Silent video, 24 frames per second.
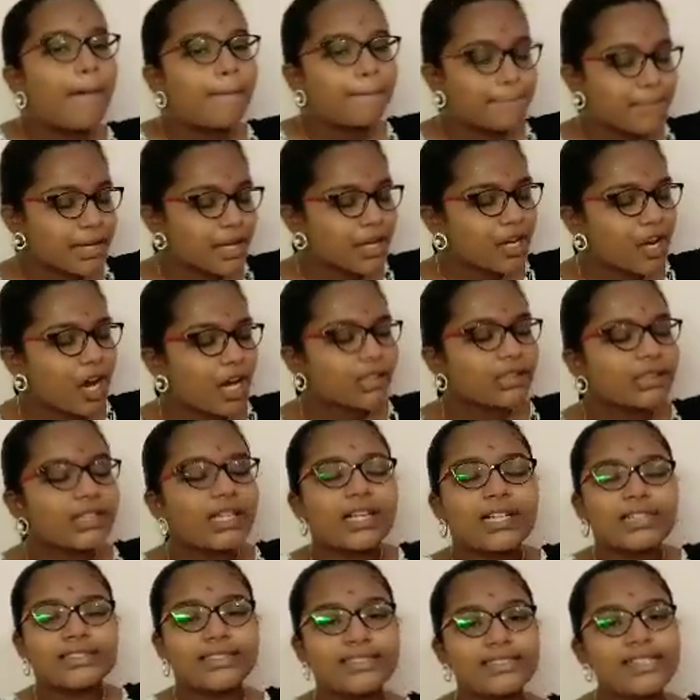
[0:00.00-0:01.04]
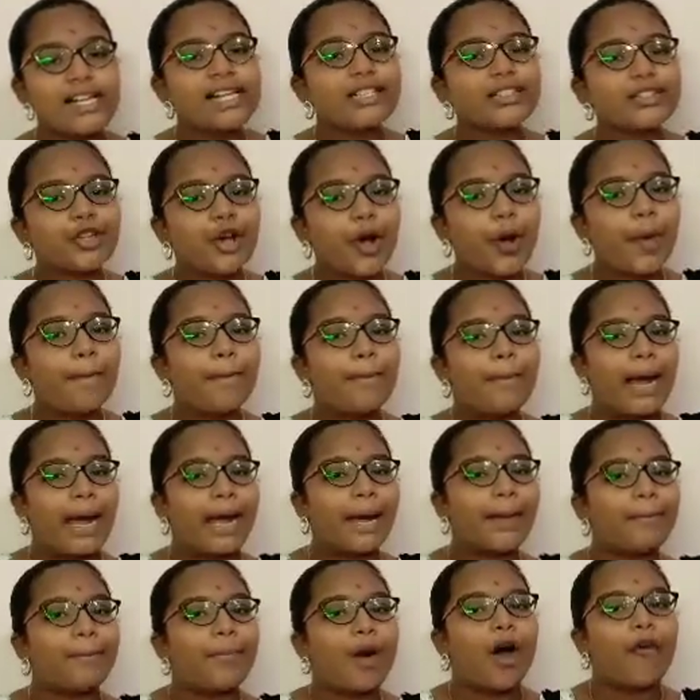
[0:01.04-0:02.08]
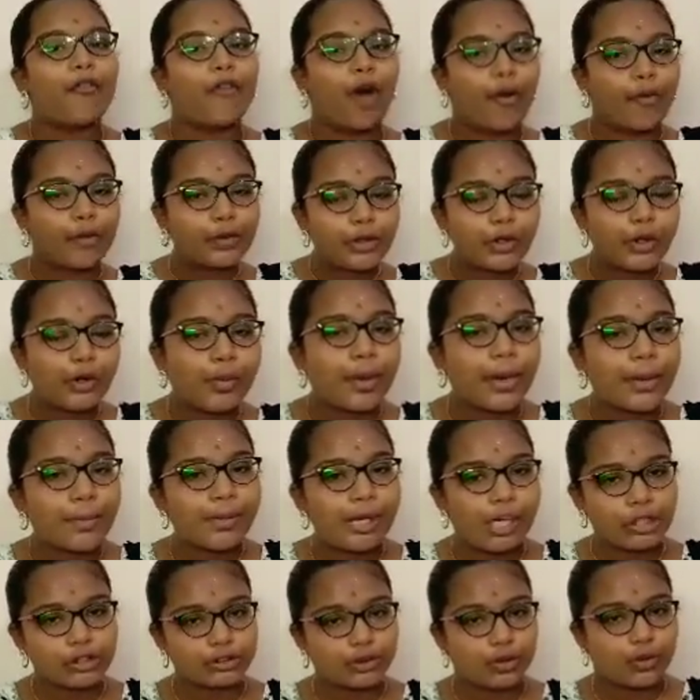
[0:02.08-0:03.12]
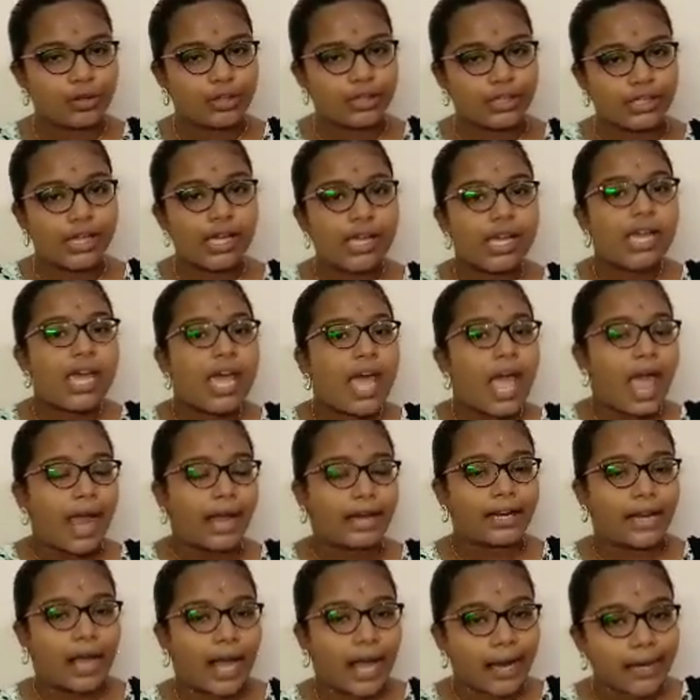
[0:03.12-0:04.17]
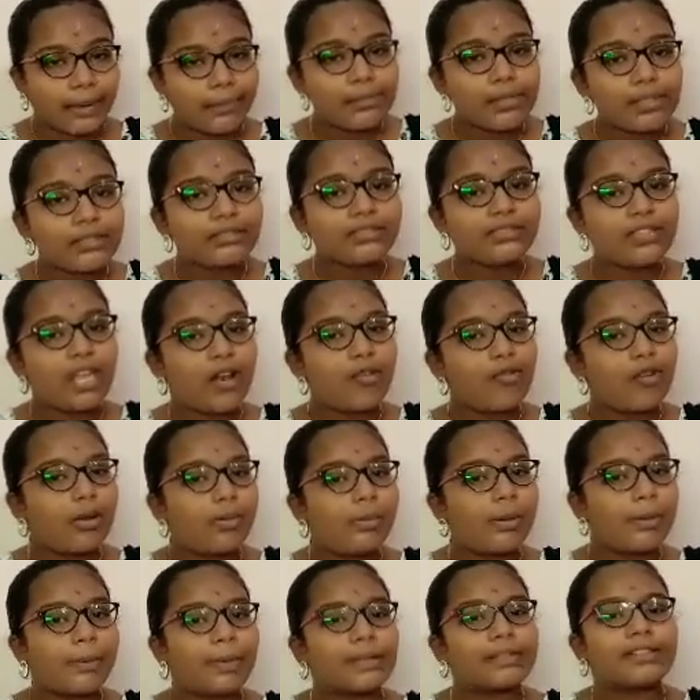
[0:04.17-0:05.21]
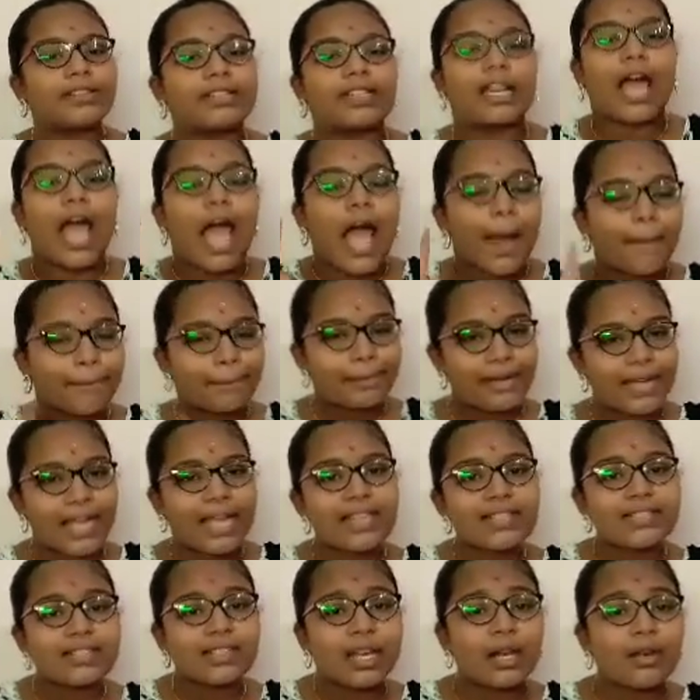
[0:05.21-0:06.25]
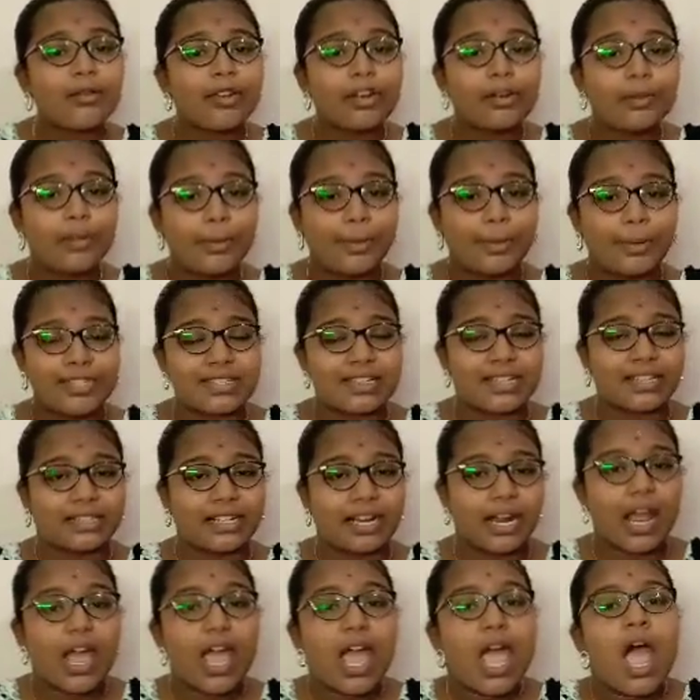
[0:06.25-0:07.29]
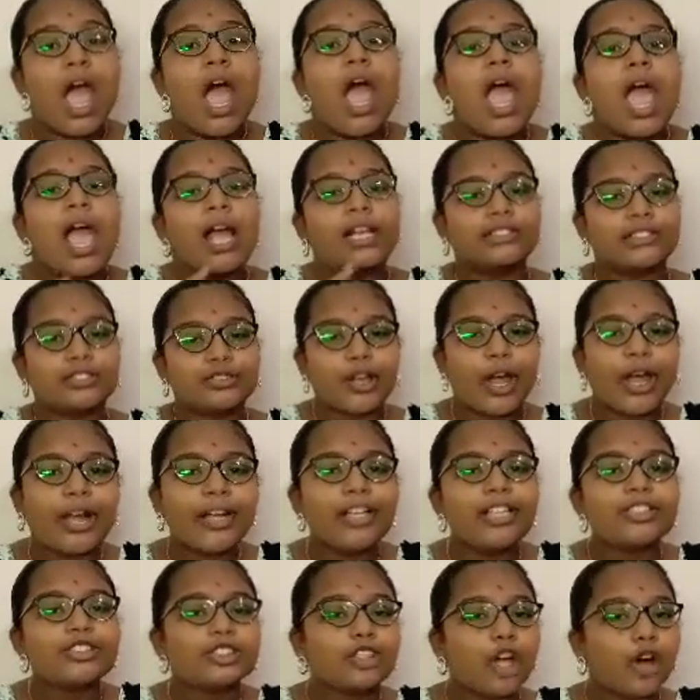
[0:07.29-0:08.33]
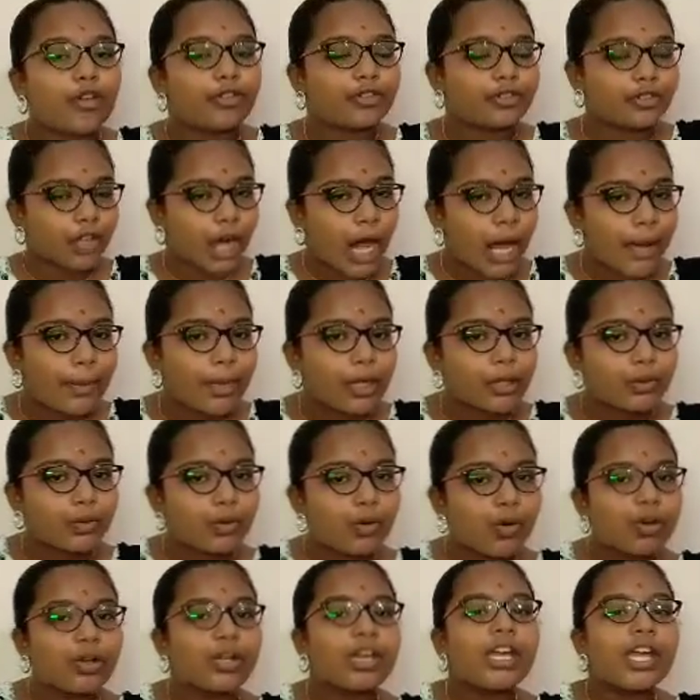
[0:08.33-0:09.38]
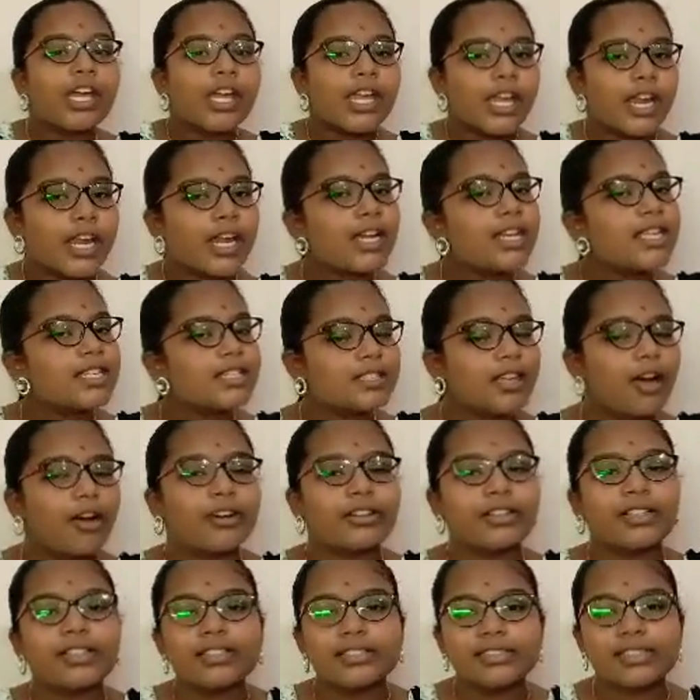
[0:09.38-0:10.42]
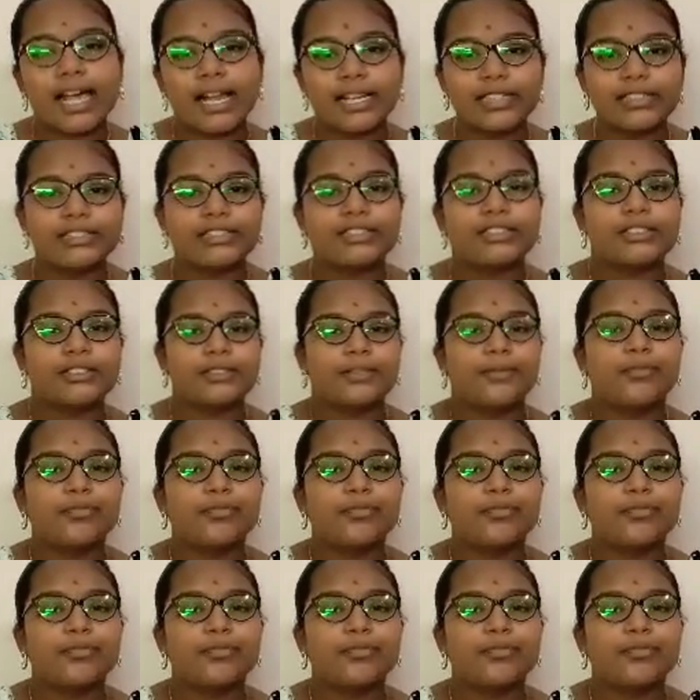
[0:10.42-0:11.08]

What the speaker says: Because cells are made up of our human beings only. An animal cell will be presented. A plant cell will be presented. A scientist of Robert Hooke, he discovered the cells.